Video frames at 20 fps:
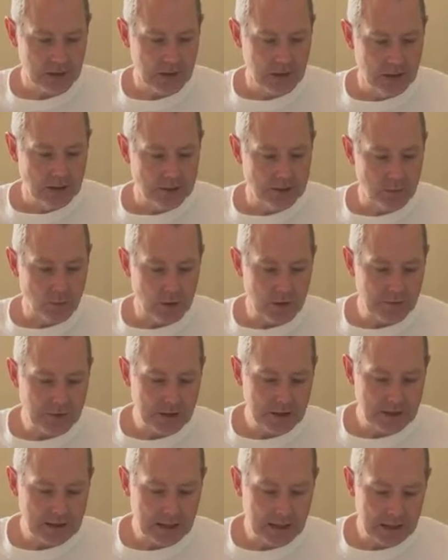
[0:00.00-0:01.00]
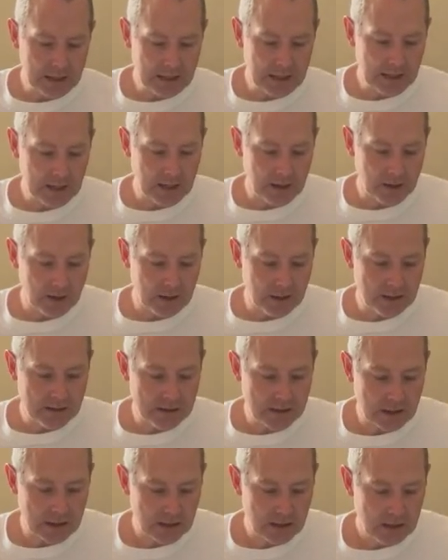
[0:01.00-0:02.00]
So what they did here is
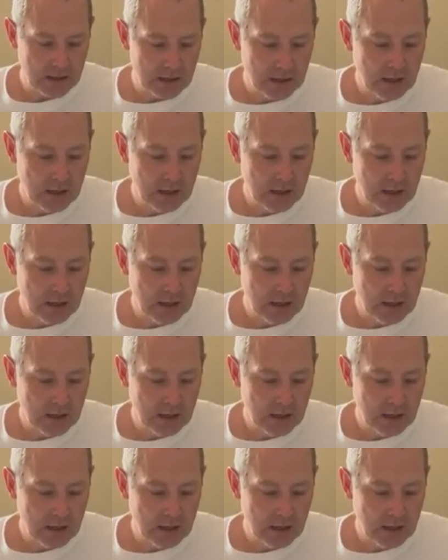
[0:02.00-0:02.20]
the